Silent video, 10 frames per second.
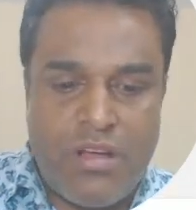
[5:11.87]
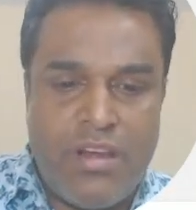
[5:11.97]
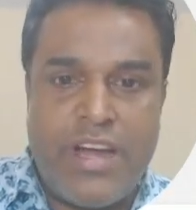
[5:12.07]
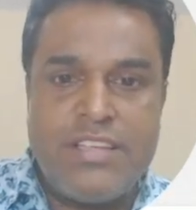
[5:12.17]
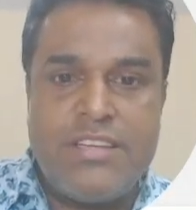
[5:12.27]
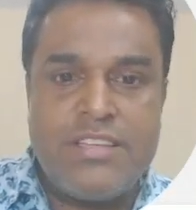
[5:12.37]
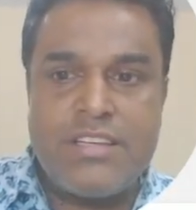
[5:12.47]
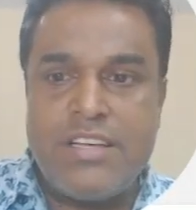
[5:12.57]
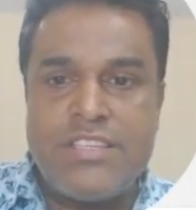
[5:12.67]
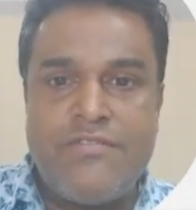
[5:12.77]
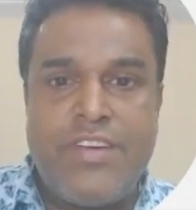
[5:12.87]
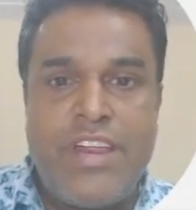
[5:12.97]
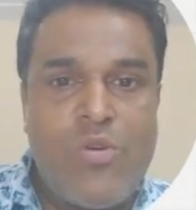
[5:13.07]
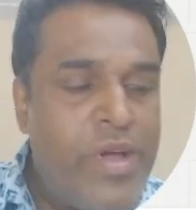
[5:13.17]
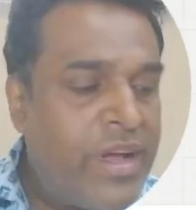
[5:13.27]
Let us discuss
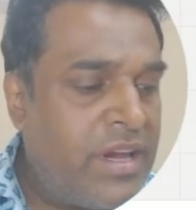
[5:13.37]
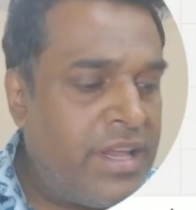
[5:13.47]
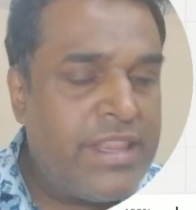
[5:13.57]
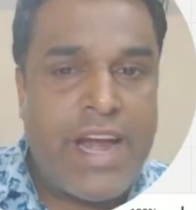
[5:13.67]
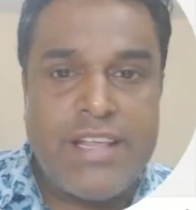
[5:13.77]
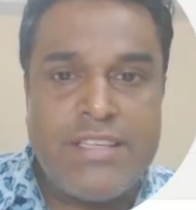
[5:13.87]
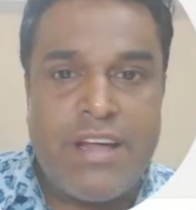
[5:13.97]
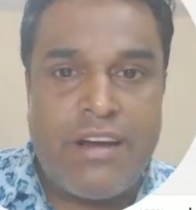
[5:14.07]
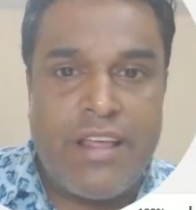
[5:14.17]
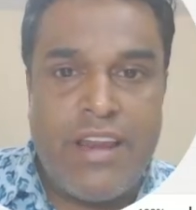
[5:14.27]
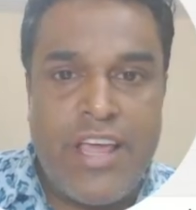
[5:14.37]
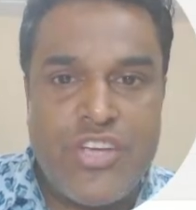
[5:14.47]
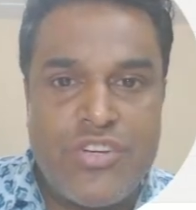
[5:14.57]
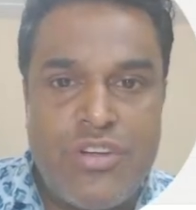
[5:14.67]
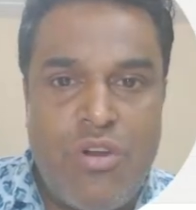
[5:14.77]
very quickly. That is the
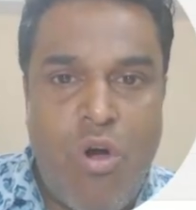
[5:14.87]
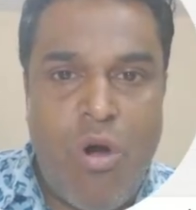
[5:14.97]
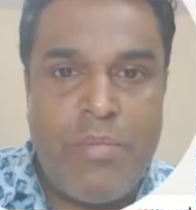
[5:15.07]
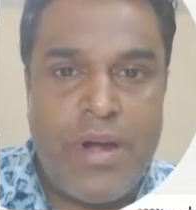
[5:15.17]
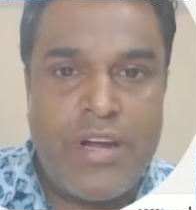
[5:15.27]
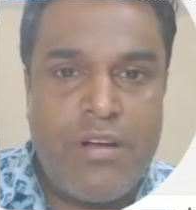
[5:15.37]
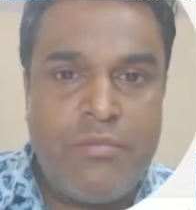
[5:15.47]
relational operator.